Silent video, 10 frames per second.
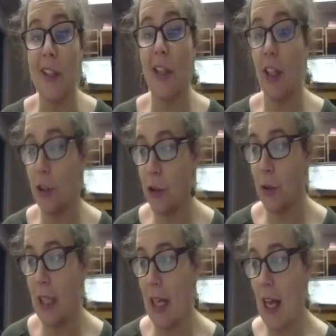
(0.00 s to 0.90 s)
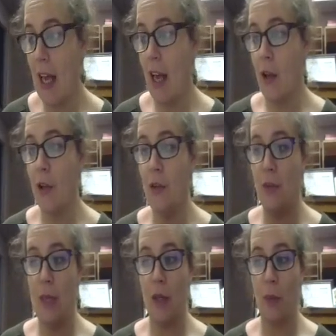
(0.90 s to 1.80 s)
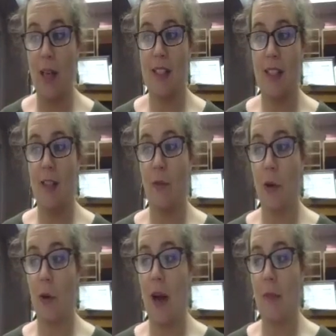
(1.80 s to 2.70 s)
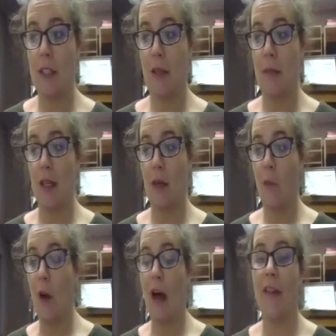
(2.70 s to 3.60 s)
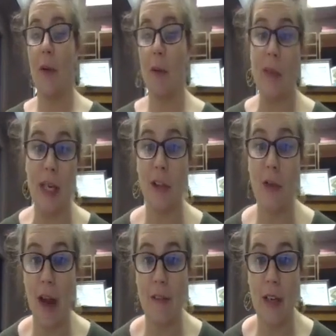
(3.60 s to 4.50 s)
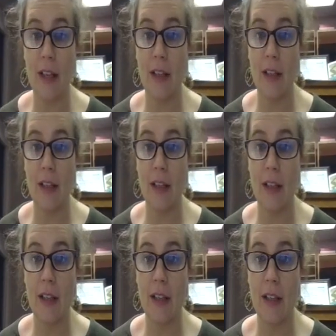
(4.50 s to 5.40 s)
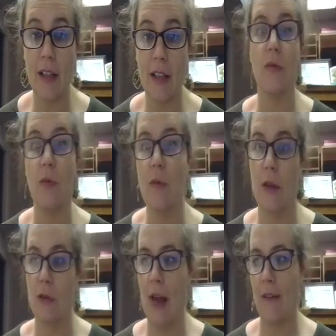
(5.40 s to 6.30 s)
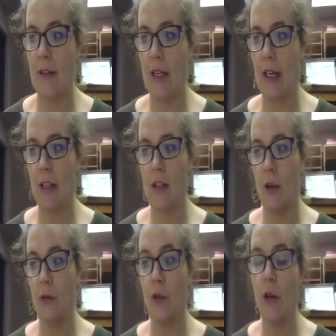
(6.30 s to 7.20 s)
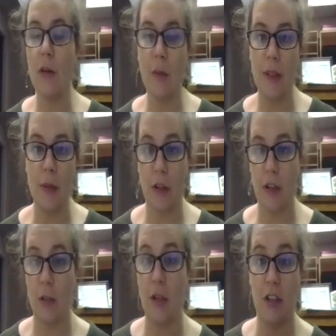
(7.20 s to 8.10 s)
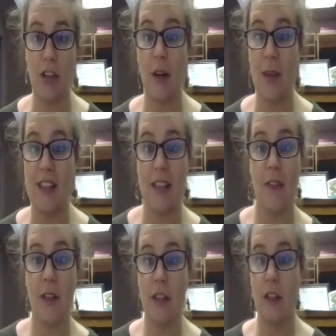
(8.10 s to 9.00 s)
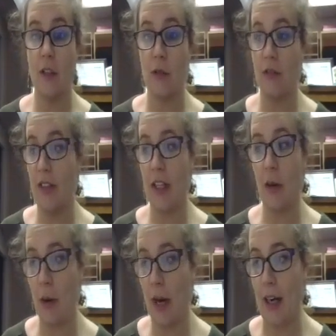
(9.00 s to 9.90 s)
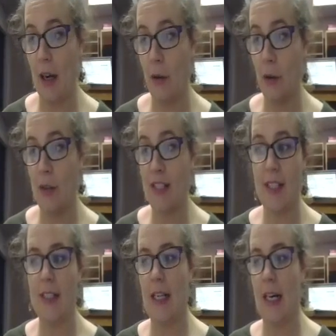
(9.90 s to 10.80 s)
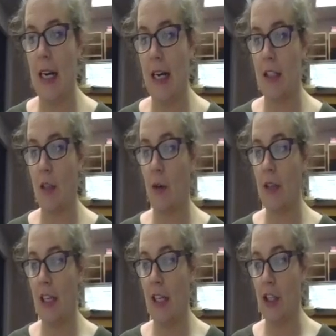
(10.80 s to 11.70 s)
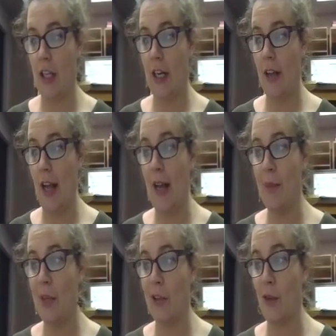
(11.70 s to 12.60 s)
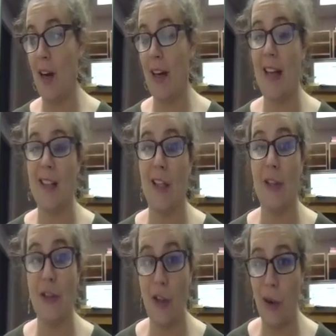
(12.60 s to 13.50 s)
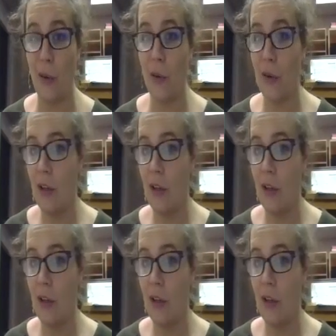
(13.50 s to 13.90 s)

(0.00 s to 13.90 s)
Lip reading: the country who've been arrested for crimes committed while they were being trafficked to their trafficking. So notably, we're gonna talk about Zeffie Trevino right now, who is 16 and is currently in jail and being tried as an adult